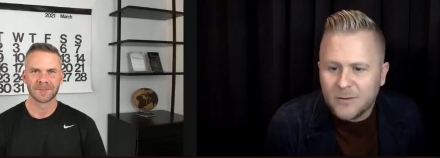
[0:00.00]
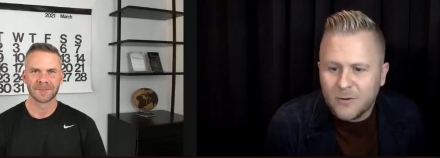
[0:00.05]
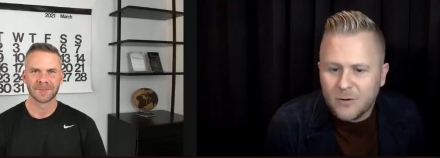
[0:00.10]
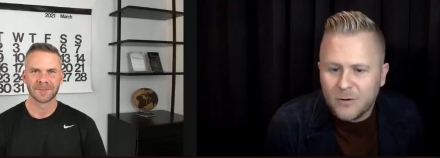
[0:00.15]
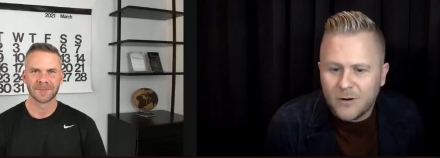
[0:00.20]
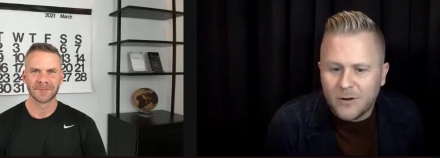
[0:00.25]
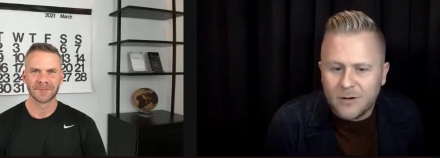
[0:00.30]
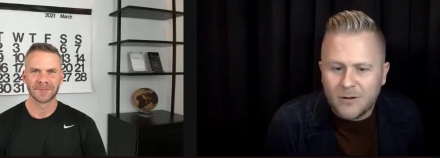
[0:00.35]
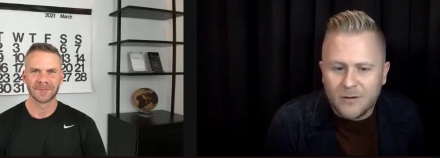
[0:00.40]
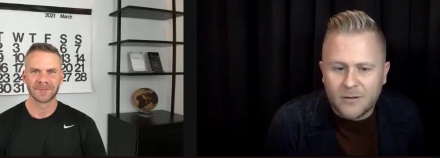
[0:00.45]

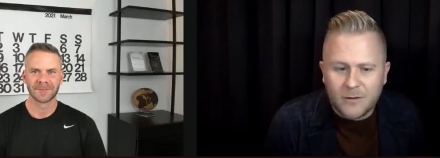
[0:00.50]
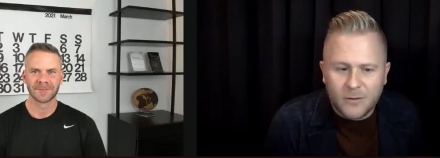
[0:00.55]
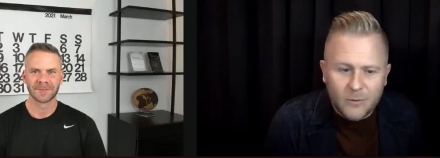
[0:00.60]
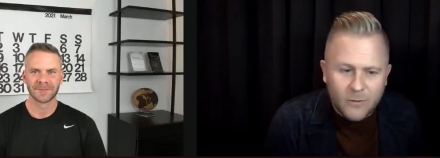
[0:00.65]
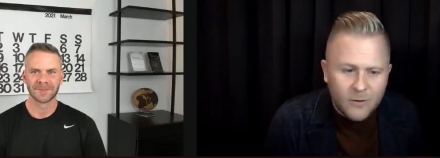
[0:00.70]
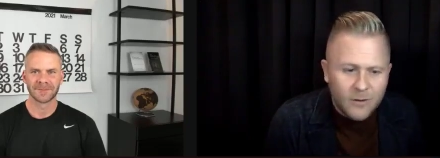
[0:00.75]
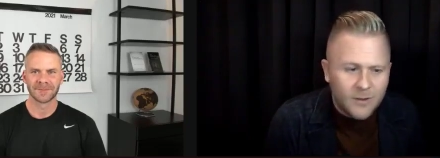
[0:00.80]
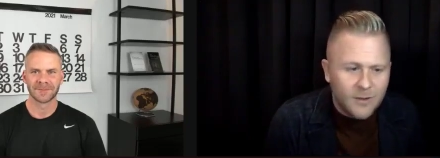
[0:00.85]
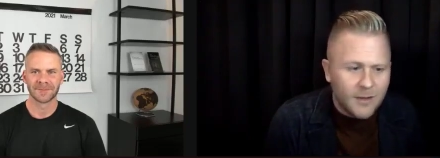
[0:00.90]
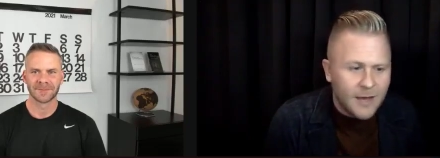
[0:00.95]
Speaker 1: or who
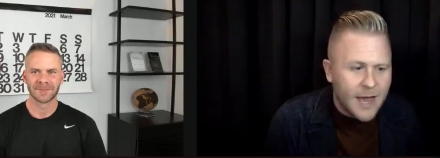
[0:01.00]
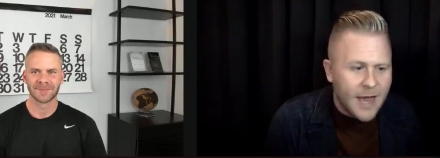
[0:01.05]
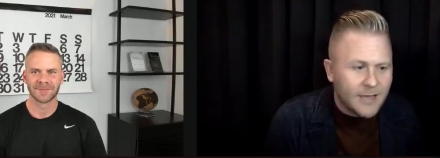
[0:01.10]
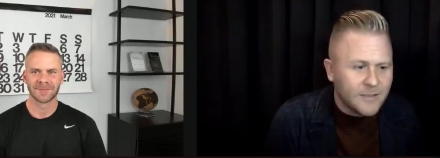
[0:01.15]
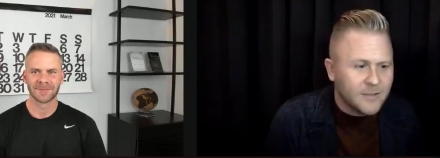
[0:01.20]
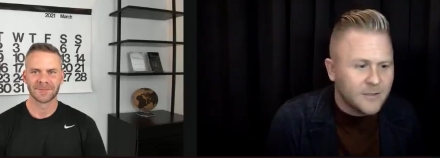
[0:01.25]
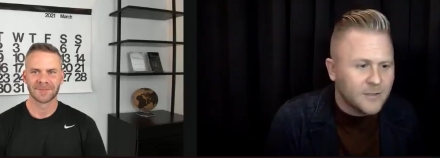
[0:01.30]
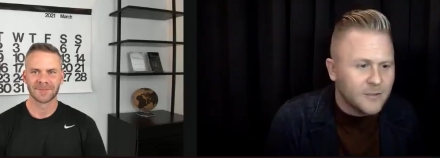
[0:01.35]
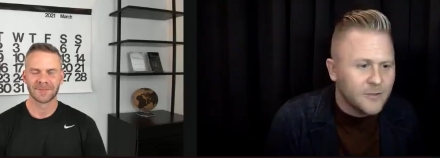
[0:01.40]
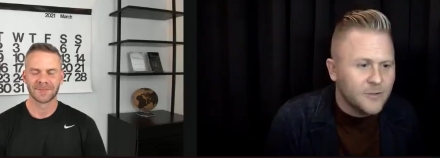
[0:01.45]
are the
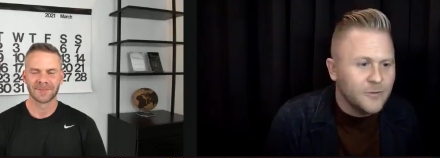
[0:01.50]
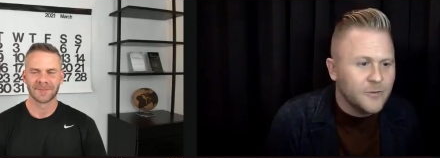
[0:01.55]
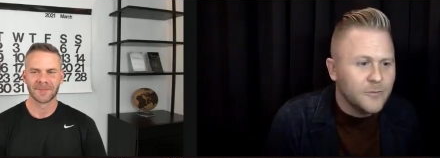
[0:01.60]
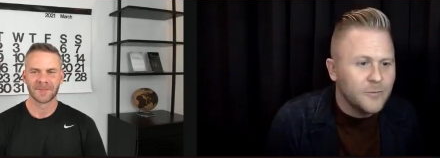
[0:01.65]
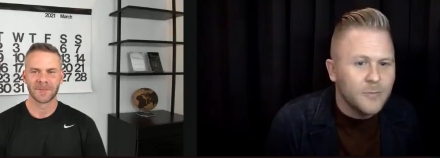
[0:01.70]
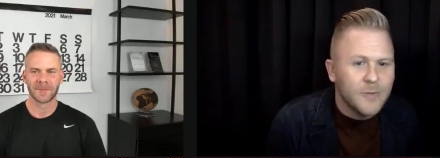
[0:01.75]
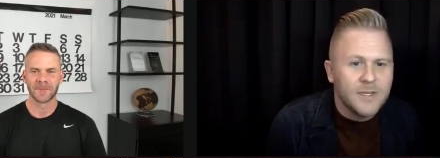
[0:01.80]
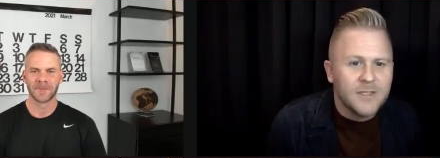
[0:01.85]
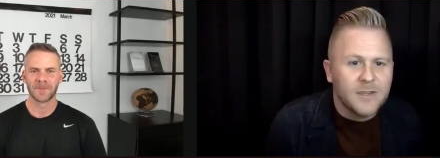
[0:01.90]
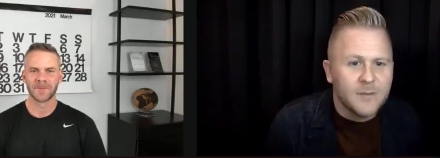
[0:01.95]
last two
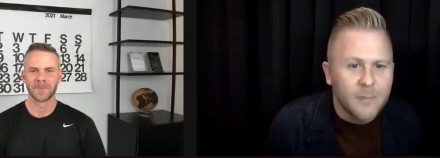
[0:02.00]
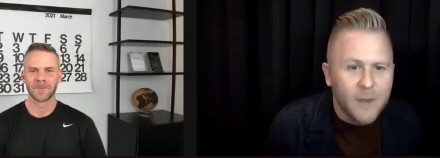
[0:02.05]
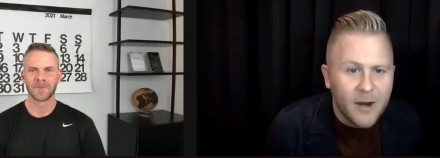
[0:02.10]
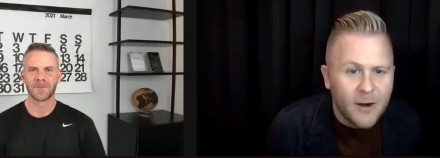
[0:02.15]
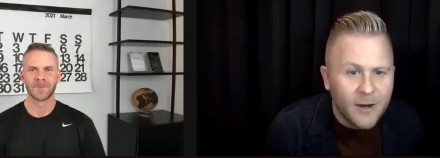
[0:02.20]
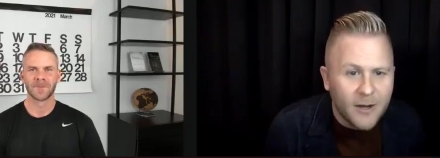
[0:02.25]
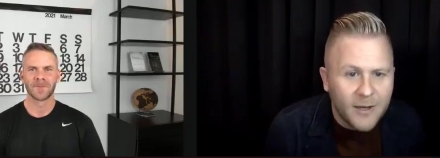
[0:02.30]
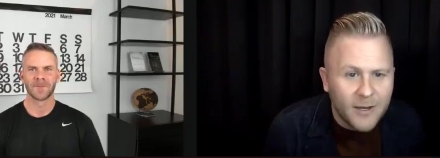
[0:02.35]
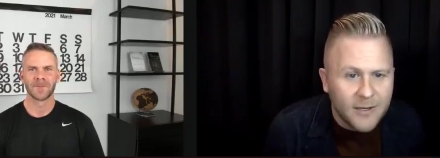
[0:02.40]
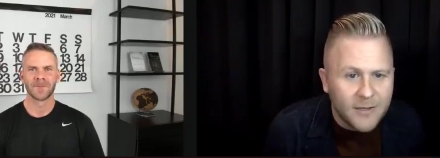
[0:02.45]
Miss
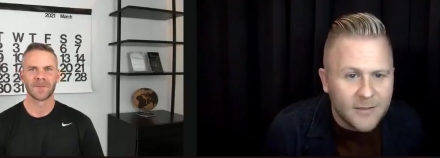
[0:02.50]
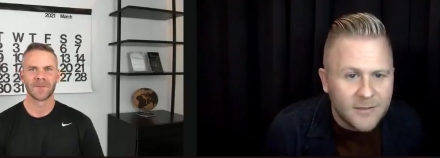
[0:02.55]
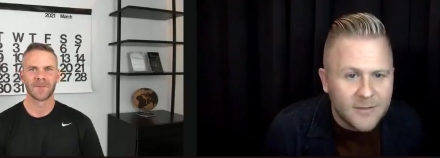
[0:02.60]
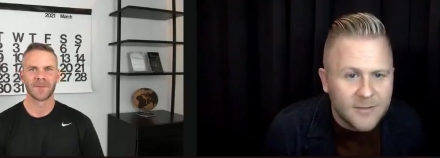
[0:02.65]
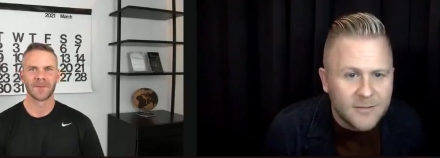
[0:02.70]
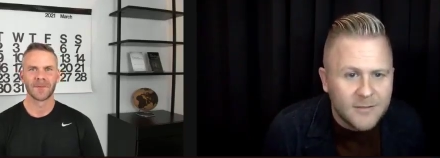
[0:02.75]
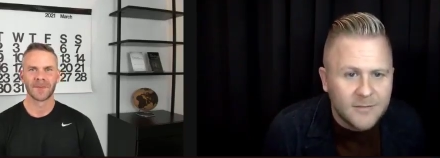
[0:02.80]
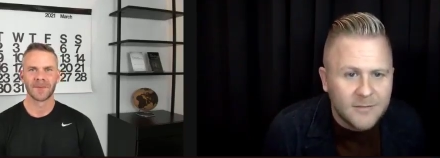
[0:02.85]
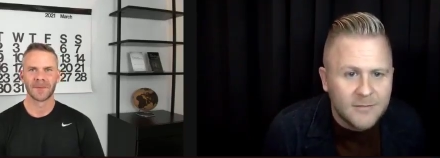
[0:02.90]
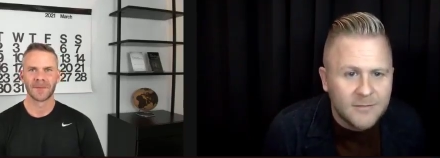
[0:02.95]
Americas,
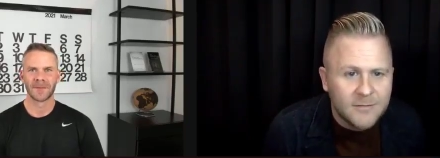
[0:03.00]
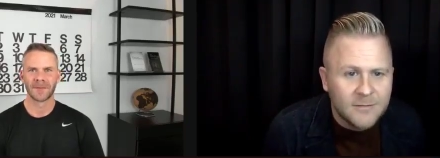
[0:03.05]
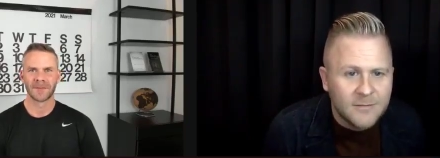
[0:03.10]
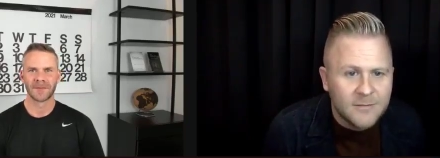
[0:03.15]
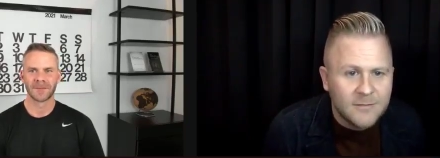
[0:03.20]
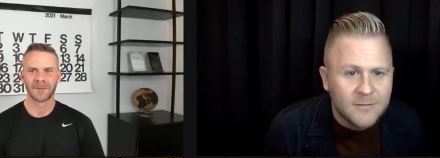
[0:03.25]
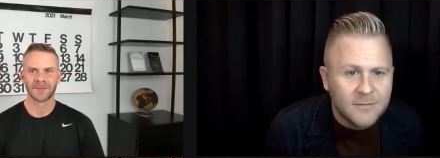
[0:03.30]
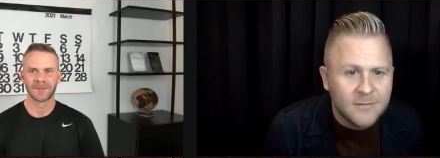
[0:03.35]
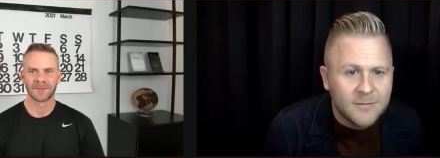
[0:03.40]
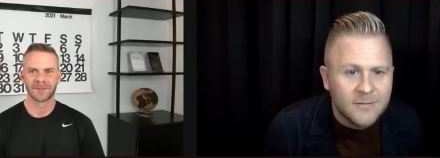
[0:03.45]

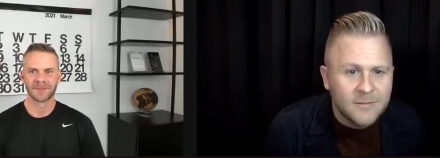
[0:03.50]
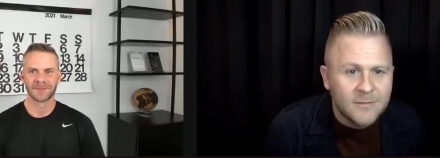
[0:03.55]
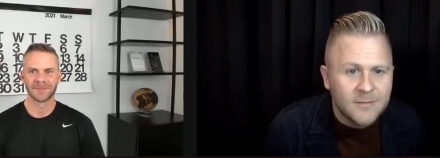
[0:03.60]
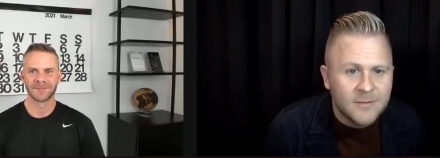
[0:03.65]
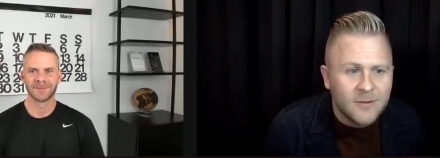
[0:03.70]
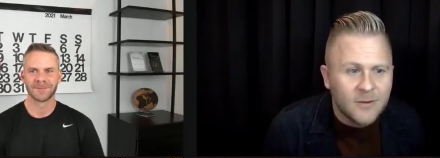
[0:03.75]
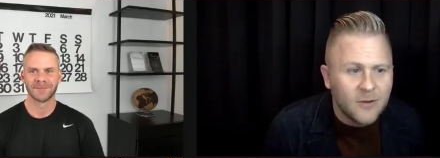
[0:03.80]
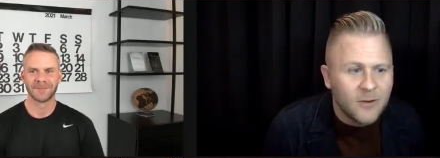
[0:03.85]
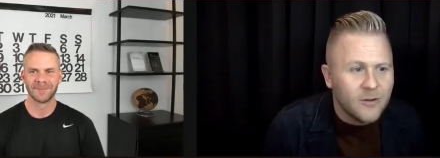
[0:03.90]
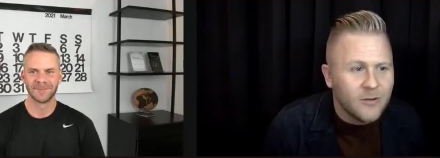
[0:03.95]

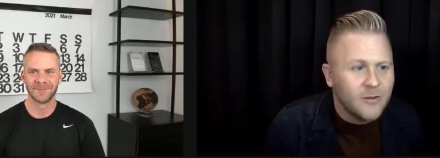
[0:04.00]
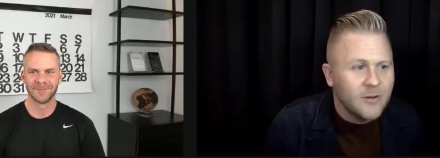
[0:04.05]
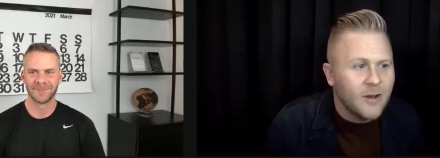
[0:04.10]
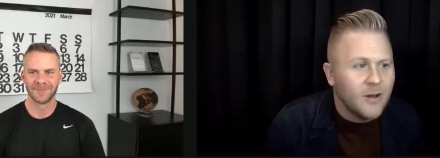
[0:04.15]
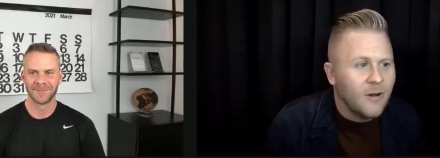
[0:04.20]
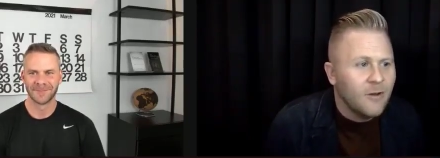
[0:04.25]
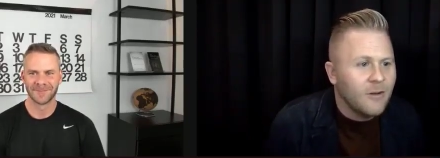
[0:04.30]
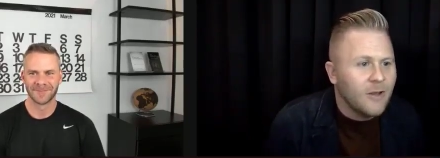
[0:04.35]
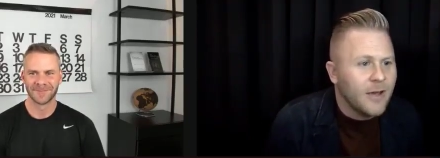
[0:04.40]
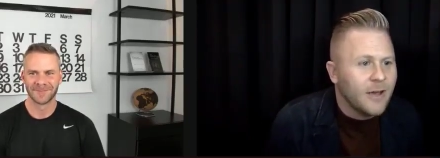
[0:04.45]
or do you
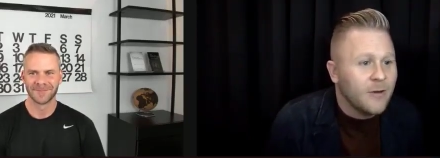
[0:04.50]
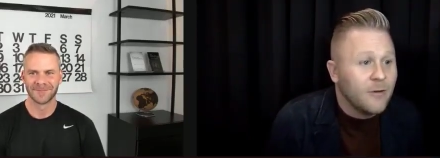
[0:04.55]
know like